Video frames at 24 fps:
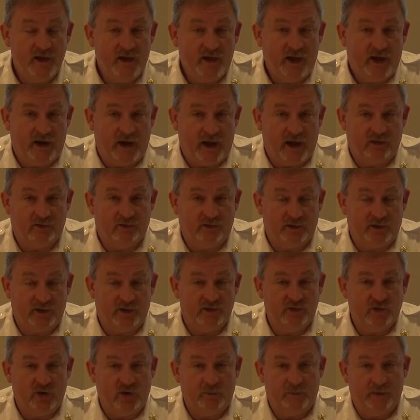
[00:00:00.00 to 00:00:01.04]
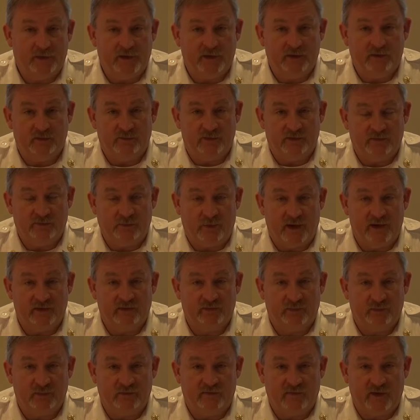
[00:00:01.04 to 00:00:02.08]
and actually interpreted the response
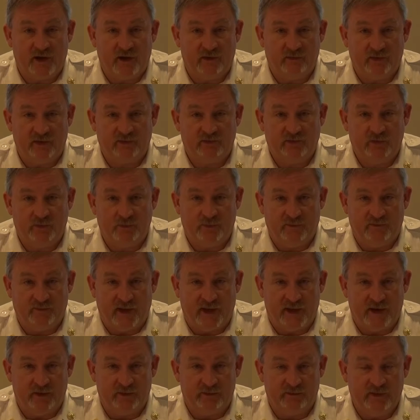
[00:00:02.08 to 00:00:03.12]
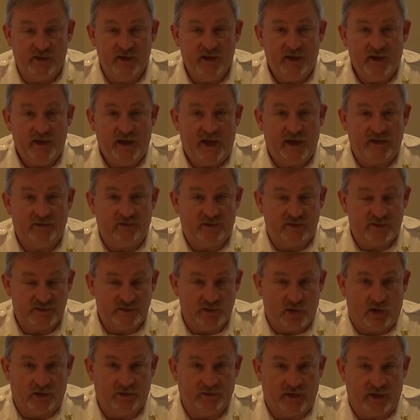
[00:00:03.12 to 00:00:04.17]
from the fire and rescue providers as an
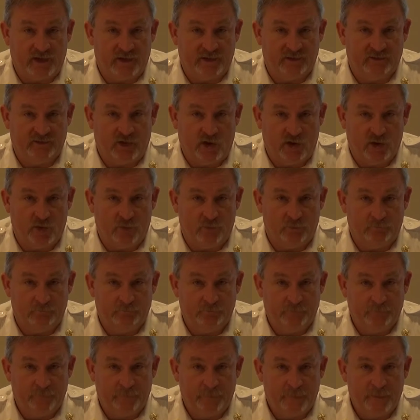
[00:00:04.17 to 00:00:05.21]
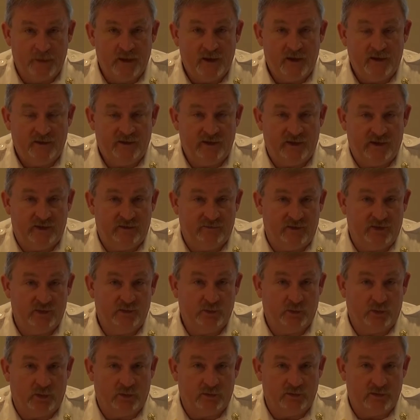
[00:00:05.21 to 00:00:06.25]
assault on his home. The
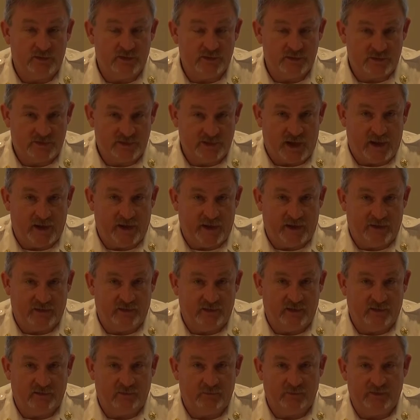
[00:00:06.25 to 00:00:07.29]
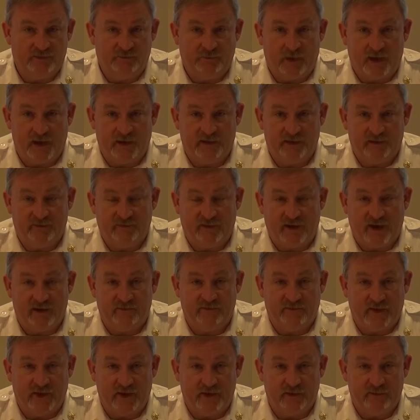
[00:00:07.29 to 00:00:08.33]
individual shot at the responding
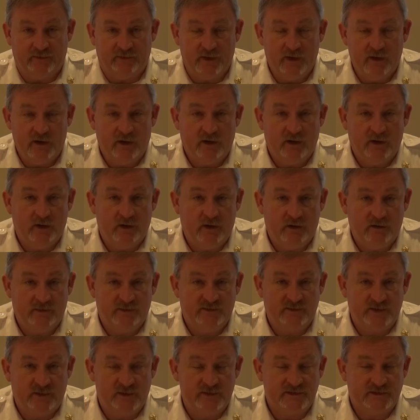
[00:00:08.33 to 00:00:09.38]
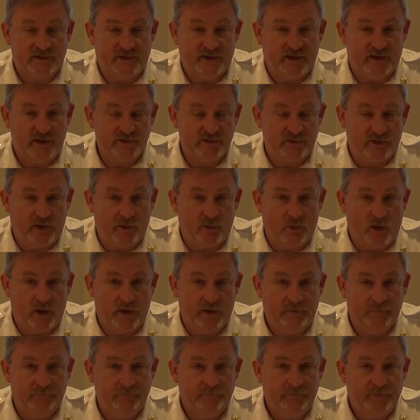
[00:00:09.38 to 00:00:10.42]
firefighters, seriously injuring
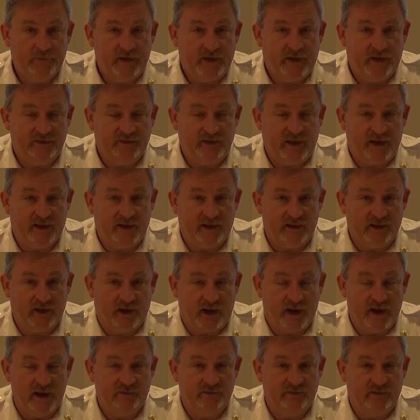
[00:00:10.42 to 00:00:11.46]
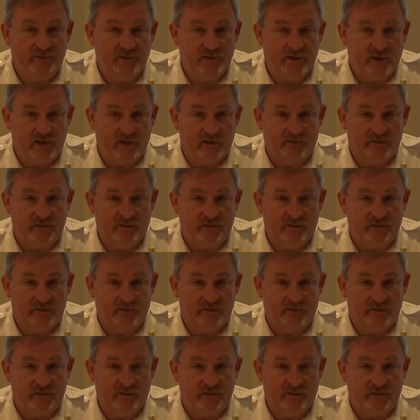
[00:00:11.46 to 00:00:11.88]
one and taking the life of a young